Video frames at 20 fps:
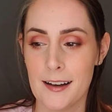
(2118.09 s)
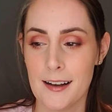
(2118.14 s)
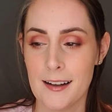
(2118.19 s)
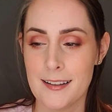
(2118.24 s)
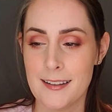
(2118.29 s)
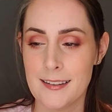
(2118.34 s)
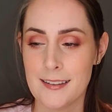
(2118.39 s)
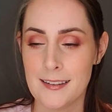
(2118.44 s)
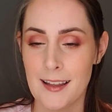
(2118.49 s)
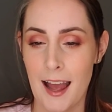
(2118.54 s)
a
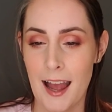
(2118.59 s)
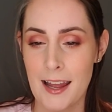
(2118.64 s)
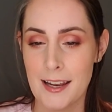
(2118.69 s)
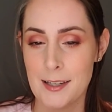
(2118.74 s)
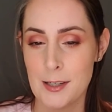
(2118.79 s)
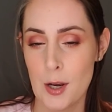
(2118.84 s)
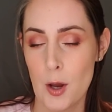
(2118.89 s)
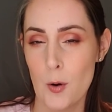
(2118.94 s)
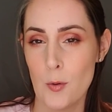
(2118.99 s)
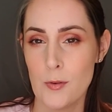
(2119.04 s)

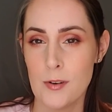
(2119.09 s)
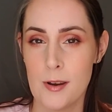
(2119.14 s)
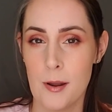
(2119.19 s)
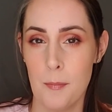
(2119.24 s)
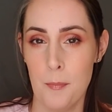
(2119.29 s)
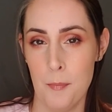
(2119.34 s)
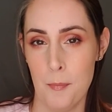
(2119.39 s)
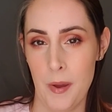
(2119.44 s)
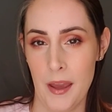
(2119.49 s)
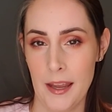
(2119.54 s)
side note
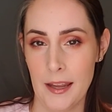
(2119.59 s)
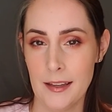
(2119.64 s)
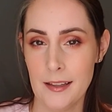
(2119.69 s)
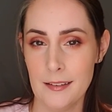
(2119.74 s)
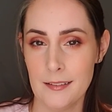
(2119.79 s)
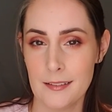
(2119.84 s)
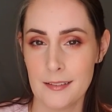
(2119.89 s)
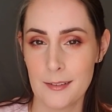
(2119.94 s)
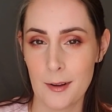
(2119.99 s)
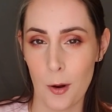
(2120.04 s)
debate
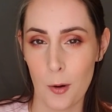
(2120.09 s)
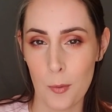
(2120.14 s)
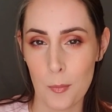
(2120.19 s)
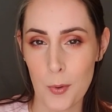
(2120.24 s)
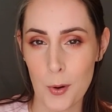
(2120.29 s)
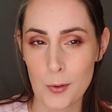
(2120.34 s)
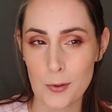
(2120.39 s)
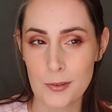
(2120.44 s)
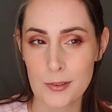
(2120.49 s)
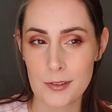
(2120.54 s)

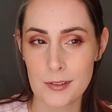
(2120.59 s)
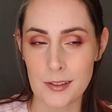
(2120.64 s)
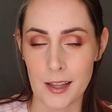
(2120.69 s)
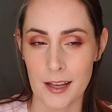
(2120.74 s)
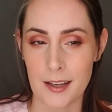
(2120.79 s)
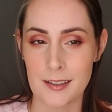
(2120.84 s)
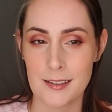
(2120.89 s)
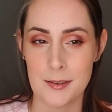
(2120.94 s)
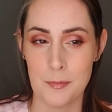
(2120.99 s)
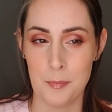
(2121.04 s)
almost,
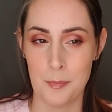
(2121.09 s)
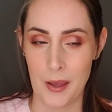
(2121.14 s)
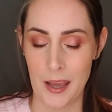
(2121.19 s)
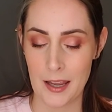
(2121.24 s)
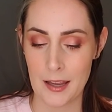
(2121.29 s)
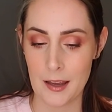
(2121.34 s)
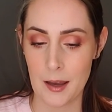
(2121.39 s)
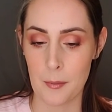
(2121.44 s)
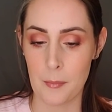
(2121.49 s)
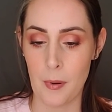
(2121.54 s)
like a
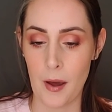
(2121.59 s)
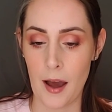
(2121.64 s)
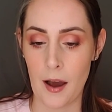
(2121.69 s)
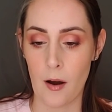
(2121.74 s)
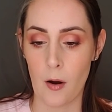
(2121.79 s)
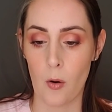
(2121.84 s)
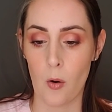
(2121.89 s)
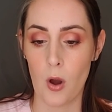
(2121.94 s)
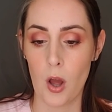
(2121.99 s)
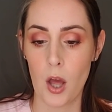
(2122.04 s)
debate
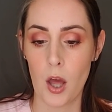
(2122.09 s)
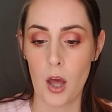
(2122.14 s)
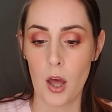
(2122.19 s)
about